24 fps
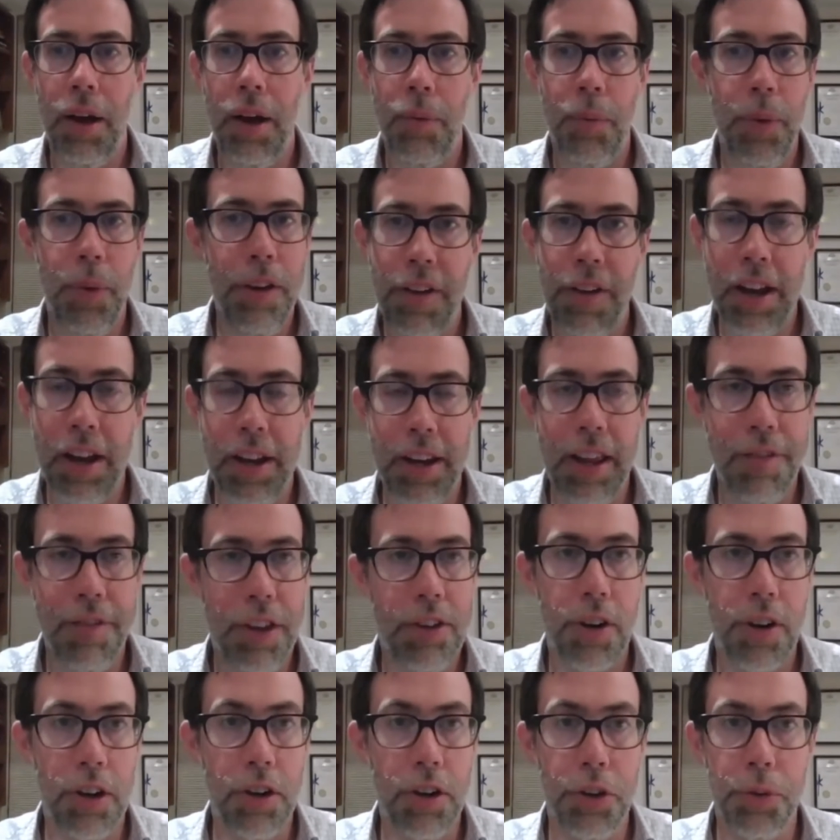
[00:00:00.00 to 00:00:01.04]
we've had giving
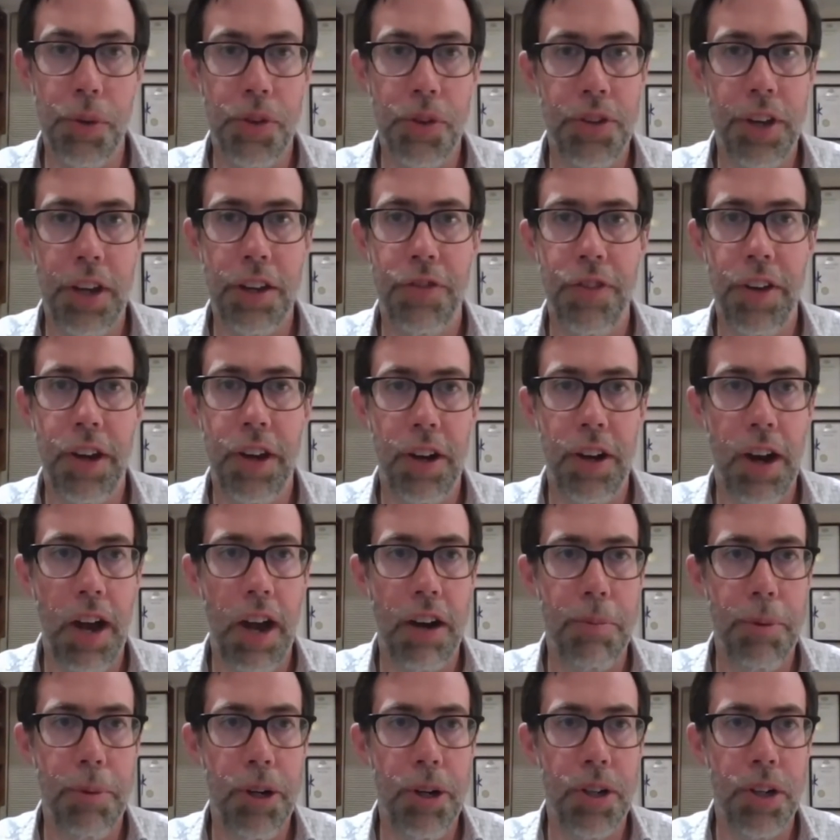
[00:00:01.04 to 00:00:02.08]
circles with 6-figure
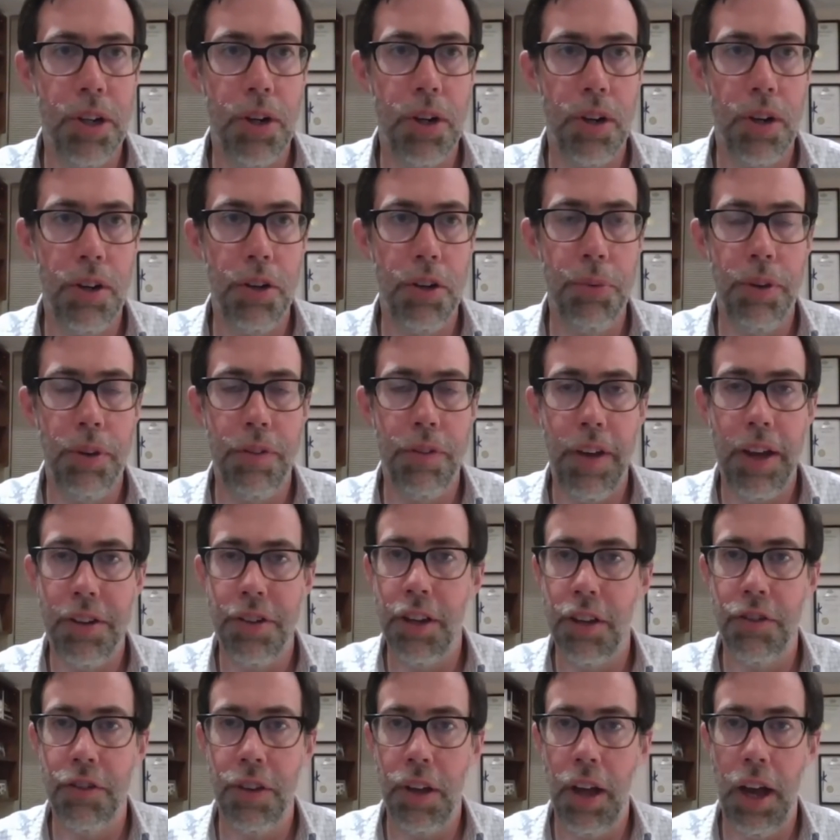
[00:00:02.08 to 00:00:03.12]
contribution goals. We've had
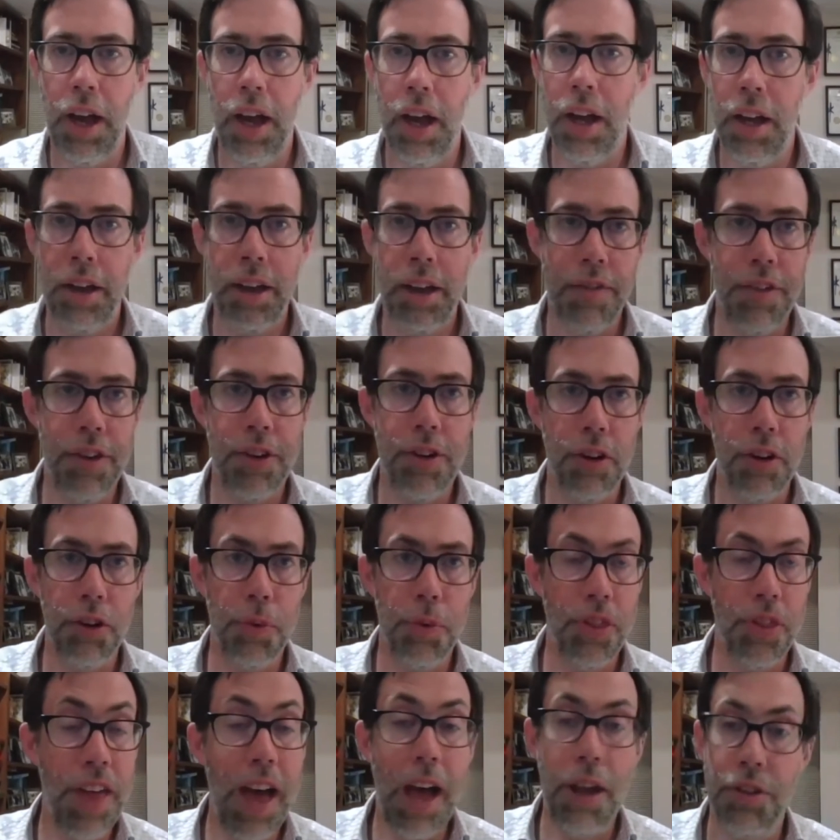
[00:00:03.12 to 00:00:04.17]
giving circles
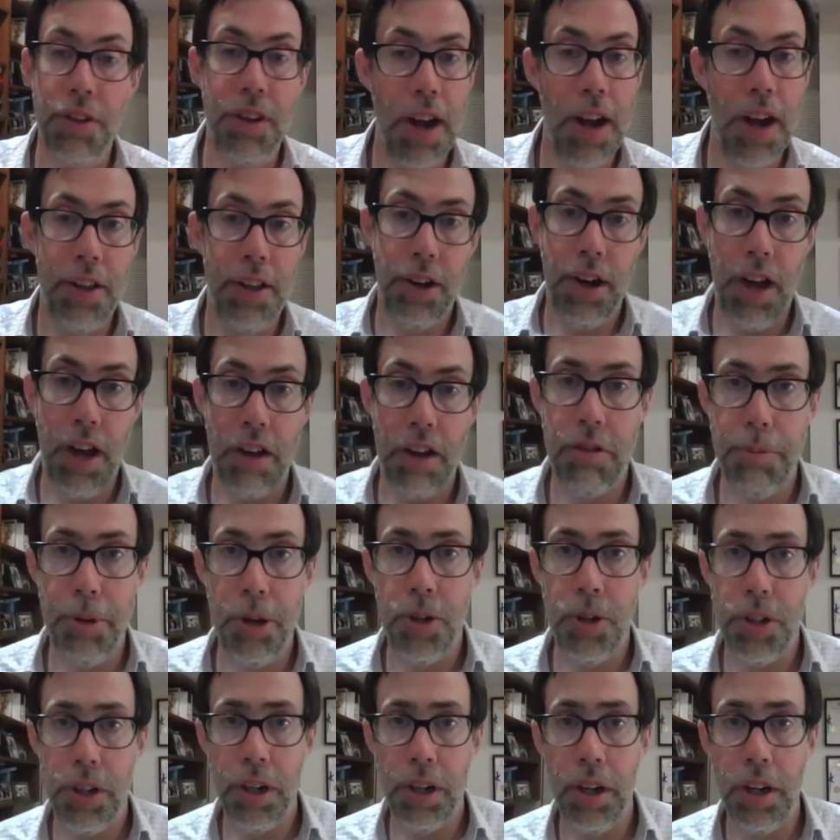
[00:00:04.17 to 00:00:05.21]
with $1,000
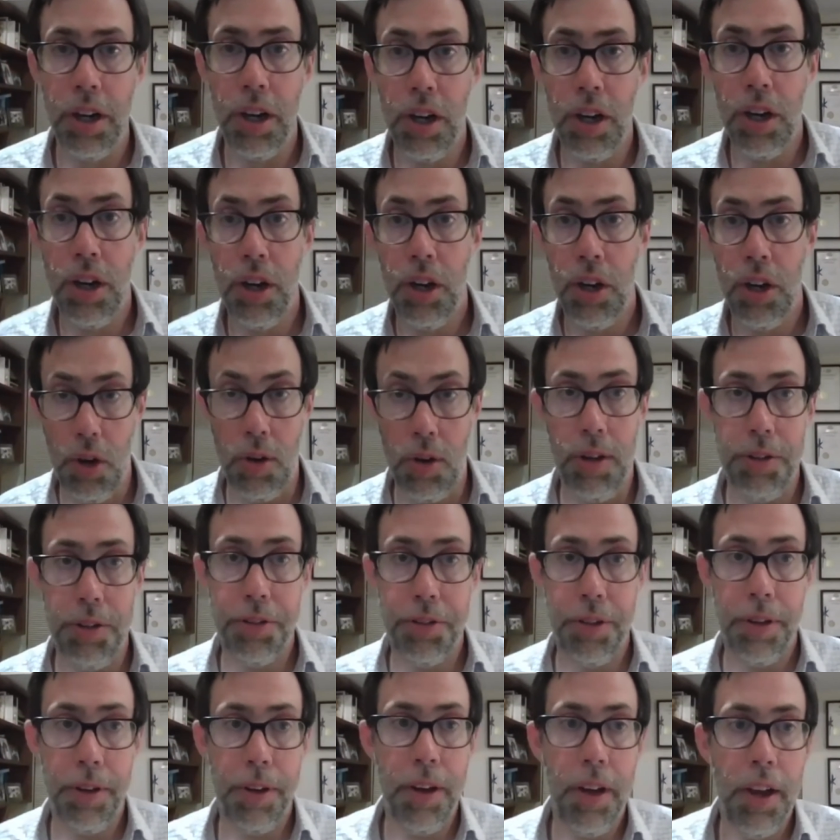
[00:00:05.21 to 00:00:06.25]
contribution
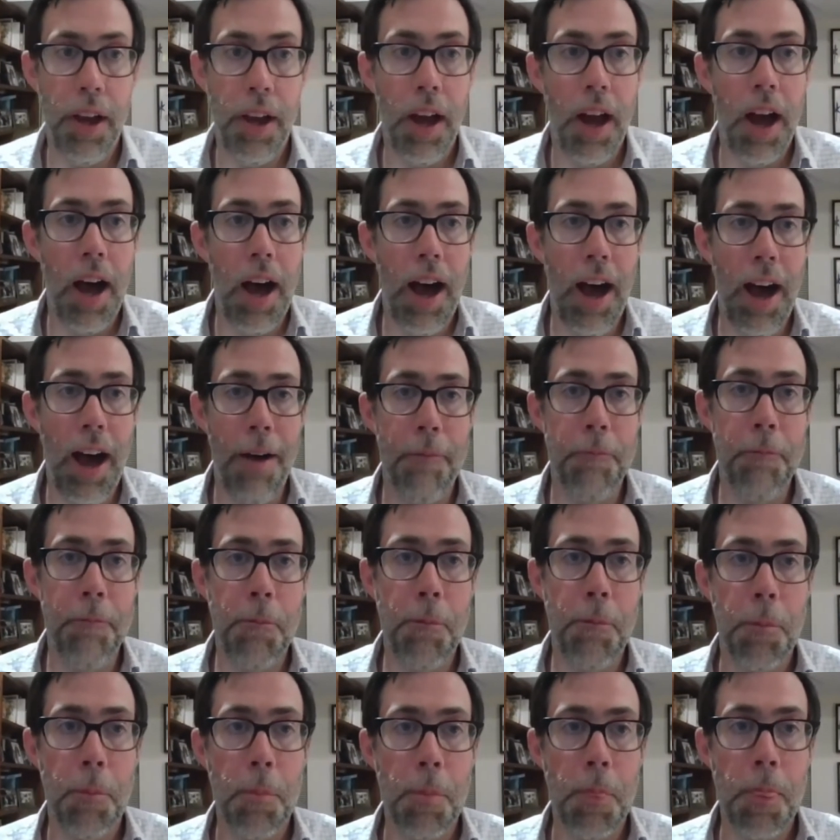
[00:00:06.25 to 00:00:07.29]
goals.
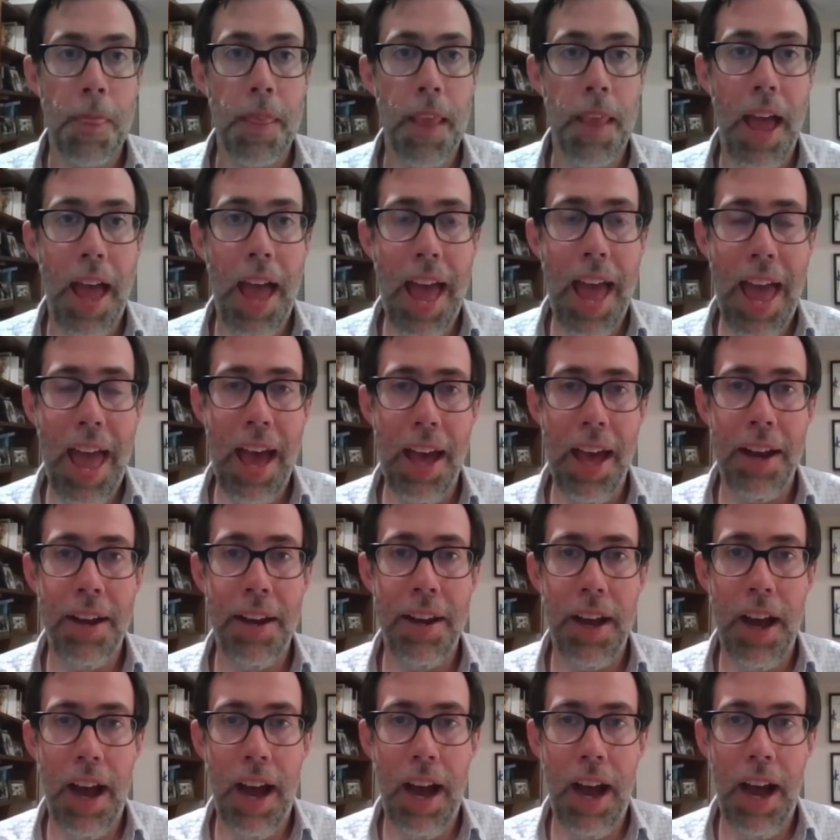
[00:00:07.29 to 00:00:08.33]
And
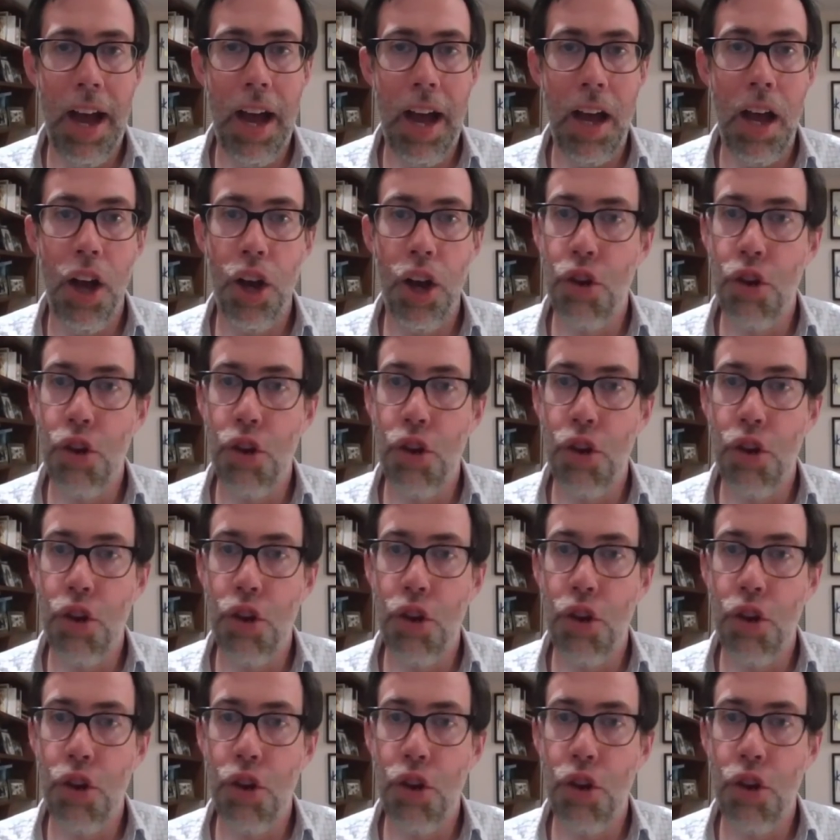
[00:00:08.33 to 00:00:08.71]
a